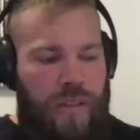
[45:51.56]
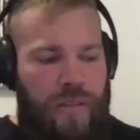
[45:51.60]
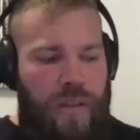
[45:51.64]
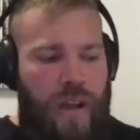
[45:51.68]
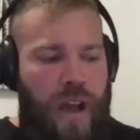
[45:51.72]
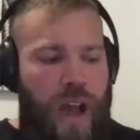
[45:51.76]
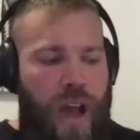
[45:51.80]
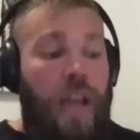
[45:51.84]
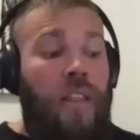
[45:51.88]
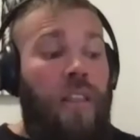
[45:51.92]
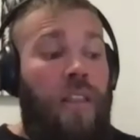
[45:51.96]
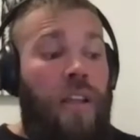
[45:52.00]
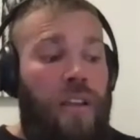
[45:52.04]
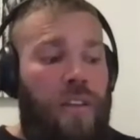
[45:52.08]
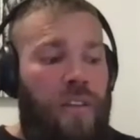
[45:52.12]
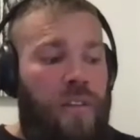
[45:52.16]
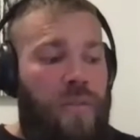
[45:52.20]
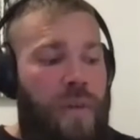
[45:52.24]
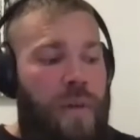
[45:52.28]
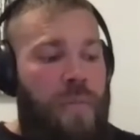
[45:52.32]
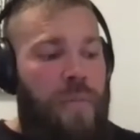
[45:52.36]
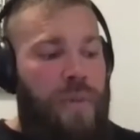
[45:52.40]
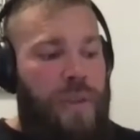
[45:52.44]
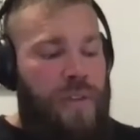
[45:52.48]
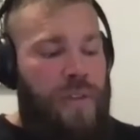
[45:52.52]
I literally
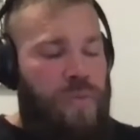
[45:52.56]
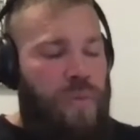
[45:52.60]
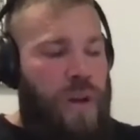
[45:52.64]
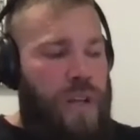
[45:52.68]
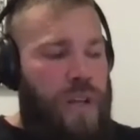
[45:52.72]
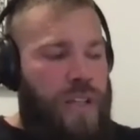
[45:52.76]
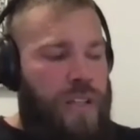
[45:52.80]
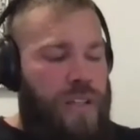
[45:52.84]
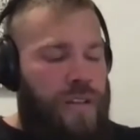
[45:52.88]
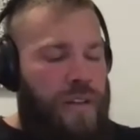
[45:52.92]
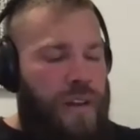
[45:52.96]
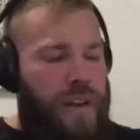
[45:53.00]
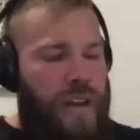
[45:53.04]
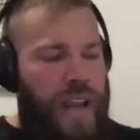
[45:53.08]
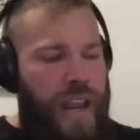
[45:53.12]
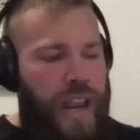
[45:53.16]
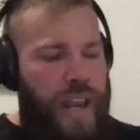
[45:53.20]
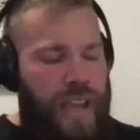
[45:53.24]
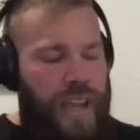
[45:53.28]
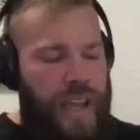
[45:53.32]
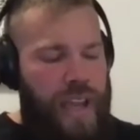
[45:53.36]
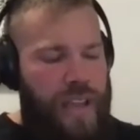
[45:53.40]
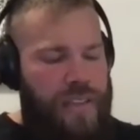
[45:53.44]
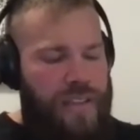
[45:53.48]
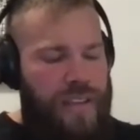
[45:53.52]
remember this one dude, I
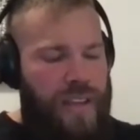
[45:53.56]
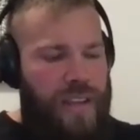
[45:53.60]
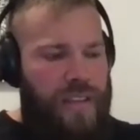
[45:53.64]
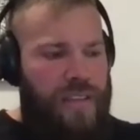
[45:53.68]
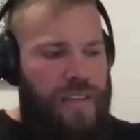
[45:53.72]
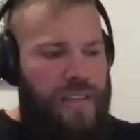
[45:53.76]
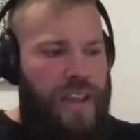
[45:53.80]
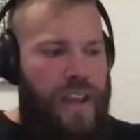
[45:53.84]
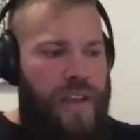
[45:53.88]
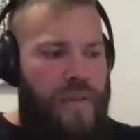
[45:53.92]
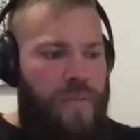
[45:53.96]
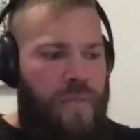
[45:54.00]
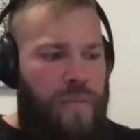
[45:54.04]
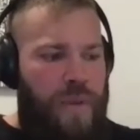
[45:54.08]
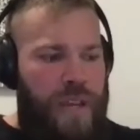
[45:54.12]
can't say his name,